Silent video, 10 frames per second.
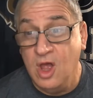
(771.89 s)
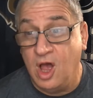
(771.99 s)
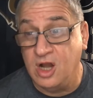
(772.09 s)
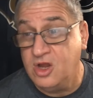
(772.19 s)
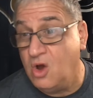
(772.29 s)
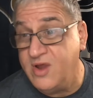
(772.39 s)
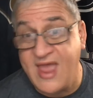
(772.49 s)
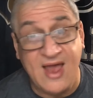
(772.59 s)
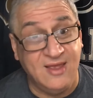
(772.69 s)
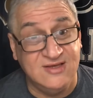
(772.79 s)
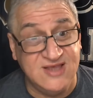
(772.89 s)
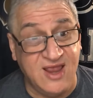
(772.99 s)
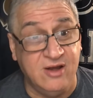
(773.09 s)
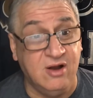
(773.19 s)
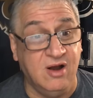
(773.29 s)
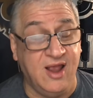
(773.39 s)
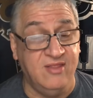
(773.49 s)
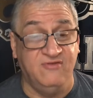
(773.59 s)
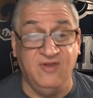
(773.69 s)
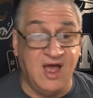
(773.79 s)
on Cody Alexander
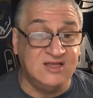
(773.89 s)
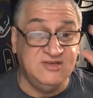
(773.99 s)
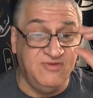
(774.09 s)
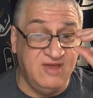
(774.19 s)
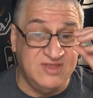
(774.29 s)
and the philosophy